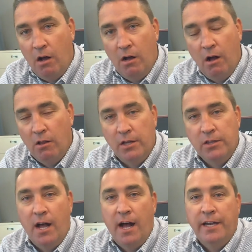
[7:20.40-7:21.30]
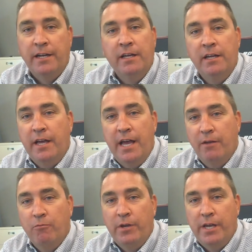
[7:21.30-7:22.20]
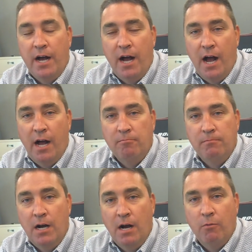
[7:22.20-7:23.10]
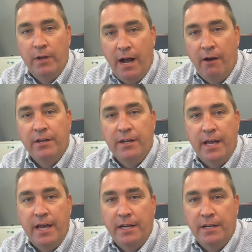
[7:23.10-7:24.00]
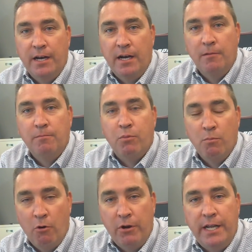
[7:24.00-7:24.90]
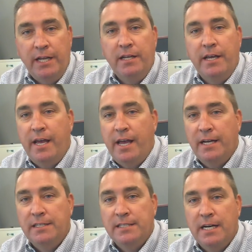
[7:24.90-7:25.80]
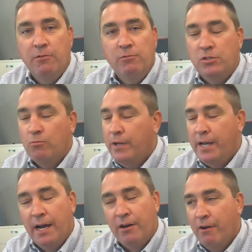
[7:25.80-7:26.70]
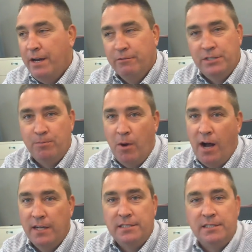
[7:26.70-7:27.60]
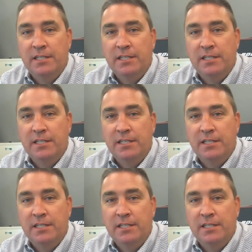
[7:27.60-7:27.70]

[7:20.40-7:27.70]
all online, and we went out and promoted it, and we got great response.